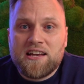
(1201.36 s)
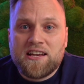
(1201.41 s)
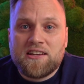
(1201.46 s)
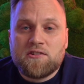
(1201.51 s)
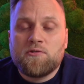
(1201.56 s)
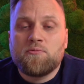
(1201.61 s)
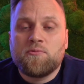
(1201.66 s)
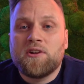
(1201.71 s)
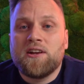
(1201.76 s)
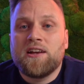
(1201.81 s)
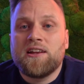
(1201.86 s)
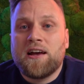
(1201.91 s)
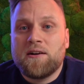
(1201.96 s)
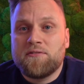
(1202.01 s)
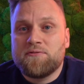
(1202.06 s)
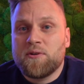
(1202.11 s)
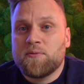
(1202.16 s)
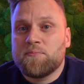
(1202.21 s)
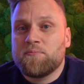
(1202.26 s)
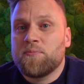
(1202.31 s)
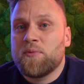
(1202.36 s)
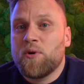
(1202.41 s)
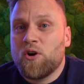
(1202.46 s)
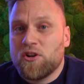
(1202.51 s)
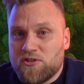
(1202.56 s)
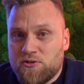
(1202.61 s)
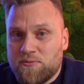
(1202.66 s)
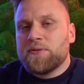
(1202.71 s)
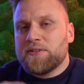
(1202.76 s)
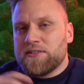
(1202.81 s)
I can really cover
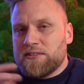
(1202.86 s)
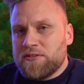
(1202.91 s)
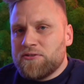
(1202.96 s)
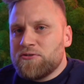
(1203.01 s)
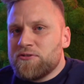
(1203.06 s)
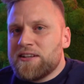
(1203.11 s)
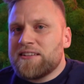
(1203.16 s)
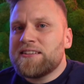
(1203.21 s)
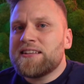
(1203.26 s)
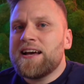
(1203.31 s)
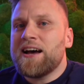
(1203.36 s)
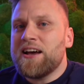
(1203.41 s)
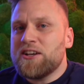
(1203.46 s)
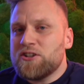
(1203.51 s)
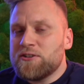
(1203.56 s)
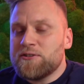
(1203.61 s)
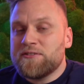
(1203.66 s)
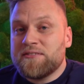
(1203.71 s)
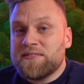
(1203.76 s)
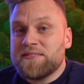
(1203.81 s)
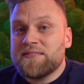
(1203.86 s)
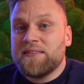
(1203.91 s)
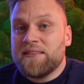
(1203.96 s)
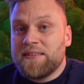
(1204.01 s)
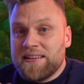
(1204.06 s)
most business transactions.